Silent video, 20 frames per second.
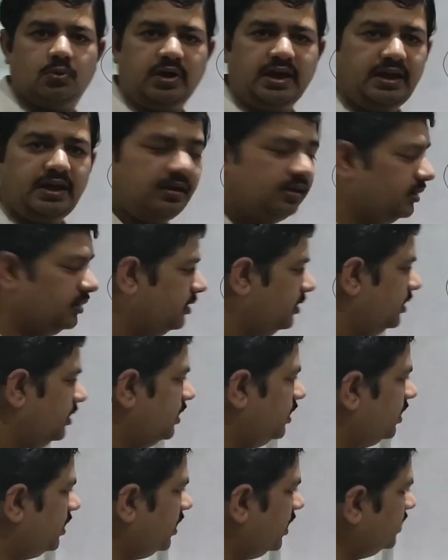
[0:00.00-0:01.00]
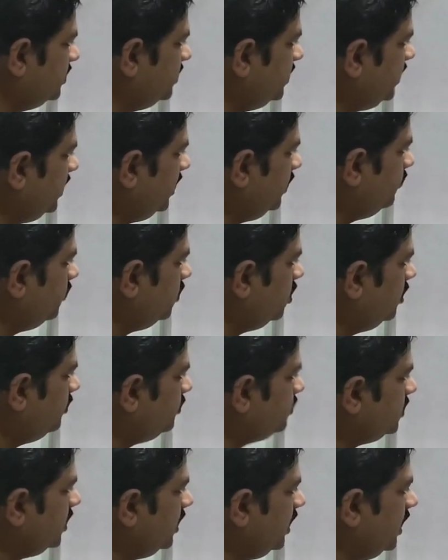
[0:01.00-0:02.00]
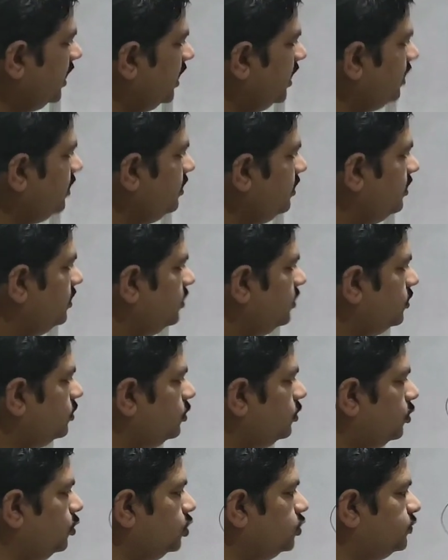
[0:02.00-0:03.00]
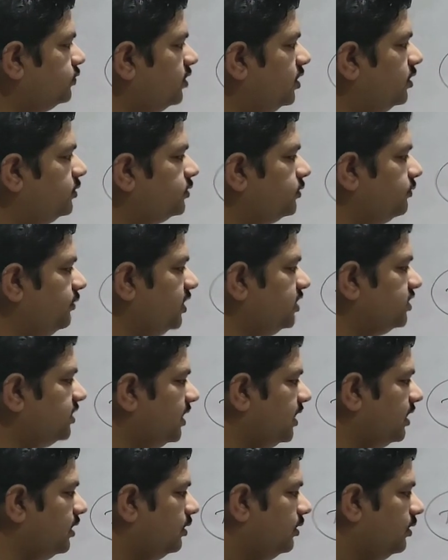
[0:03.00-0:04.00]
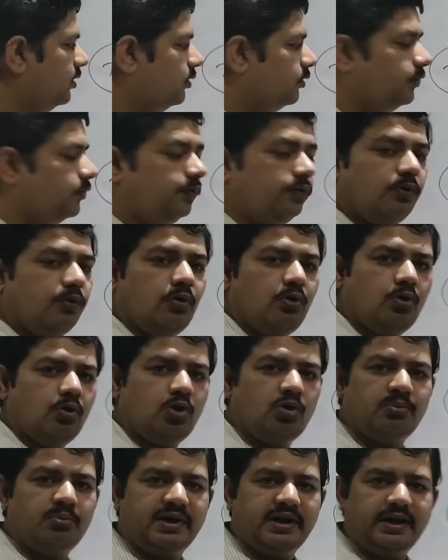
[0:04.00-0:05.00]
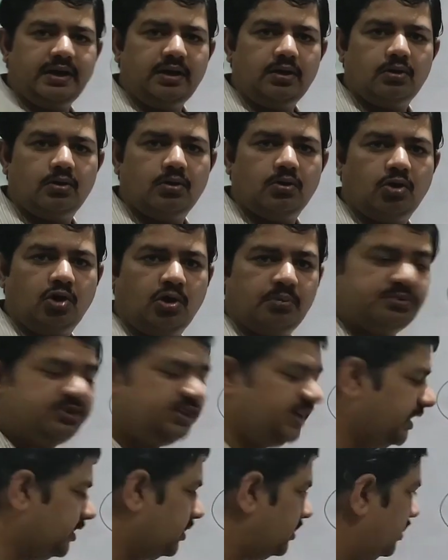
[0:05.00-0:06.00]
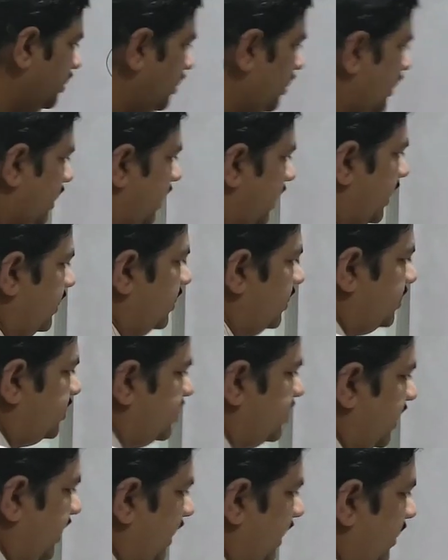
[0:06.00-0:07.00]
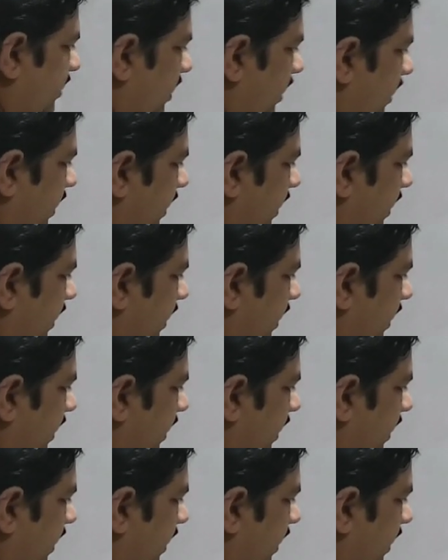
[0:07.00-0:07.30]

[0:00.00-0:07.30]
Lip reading: Okay, transitive verbs are those verbs which are followed by object, and the second